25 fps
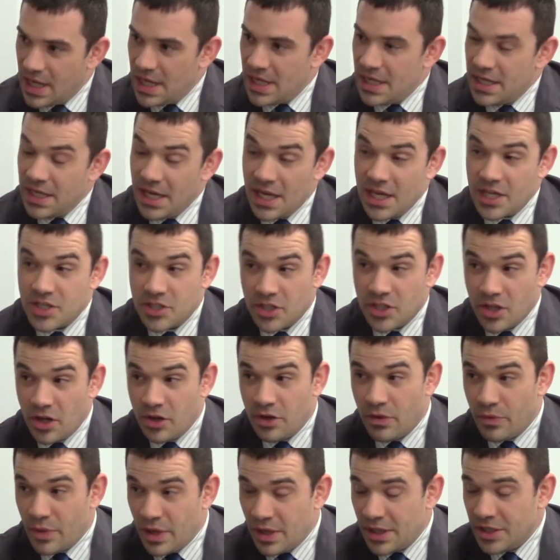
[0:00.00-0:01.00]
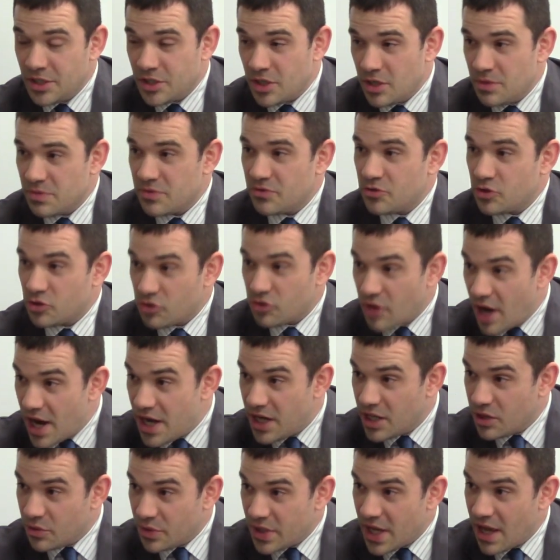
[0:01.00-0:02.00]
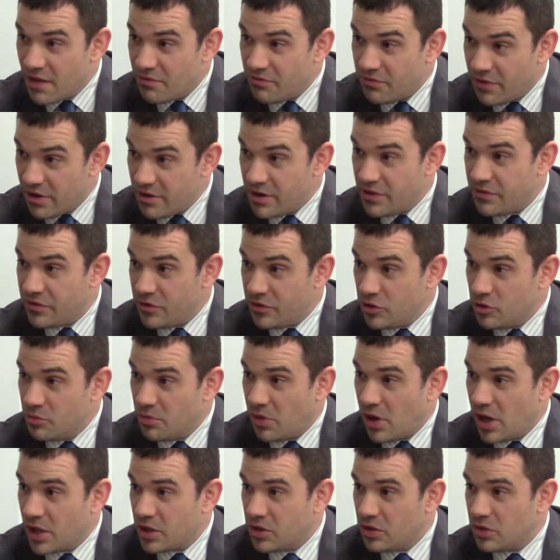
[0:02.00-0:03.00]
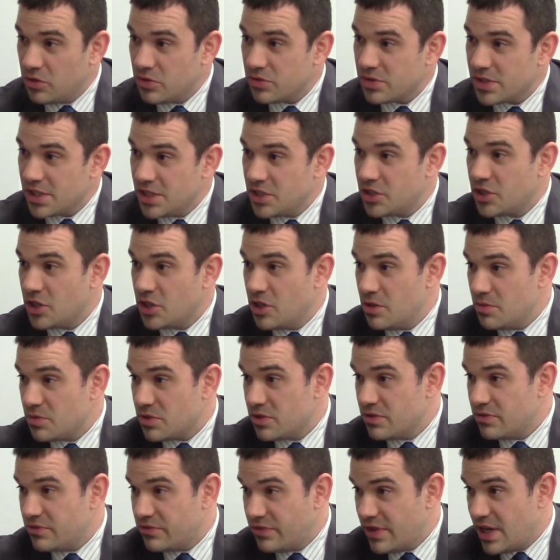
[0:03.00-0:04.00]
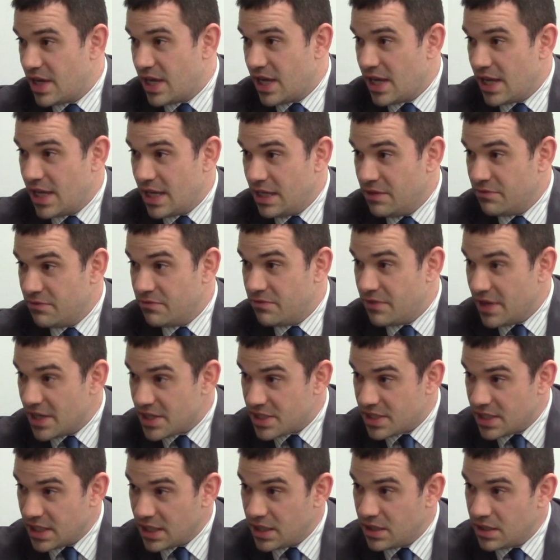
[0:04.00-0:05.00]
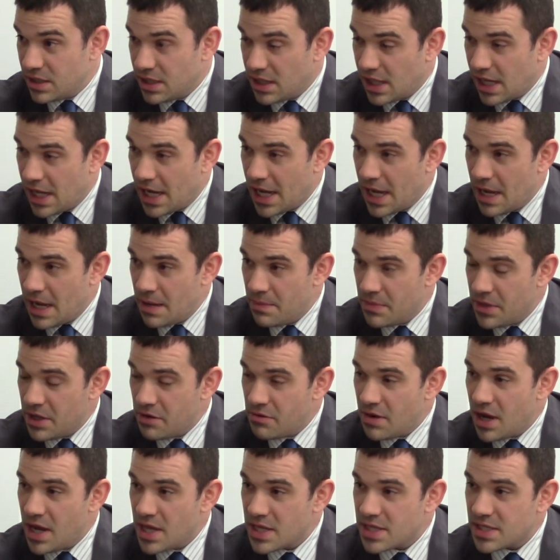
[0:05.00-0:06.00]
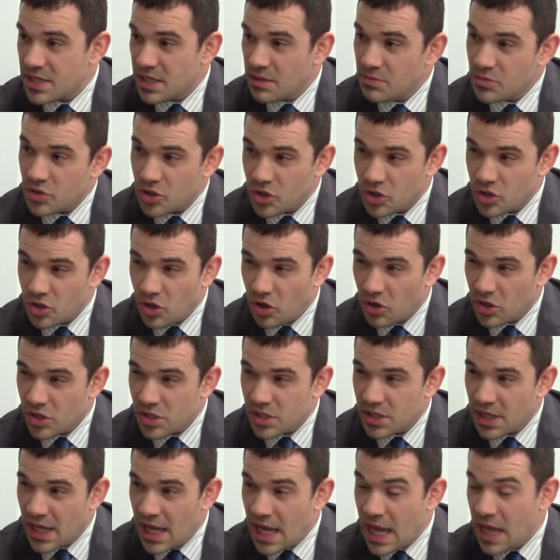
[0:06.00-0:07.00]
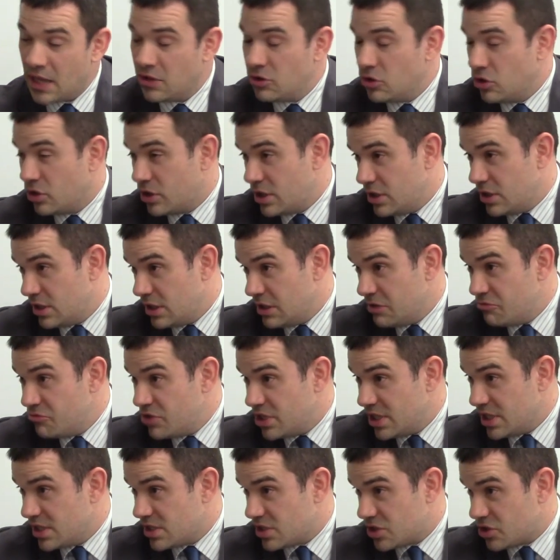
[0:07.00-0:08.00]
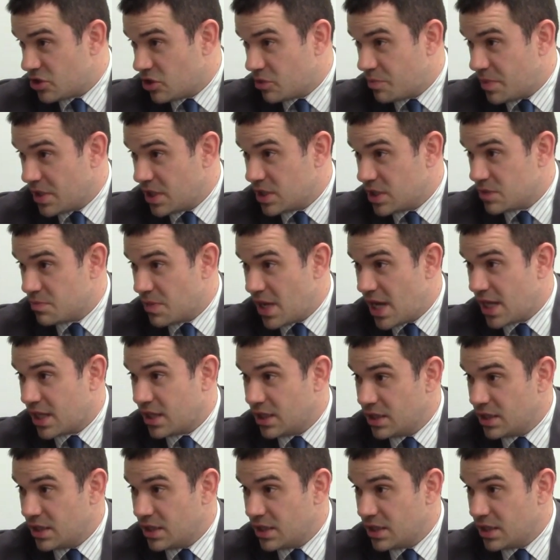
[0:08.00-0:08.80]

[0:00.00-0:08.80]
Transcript: Yeah, so, well, in terms of trading, we have very few buy calls. In terms of investing, there are some stocks, and look, it really is a stock pickers market.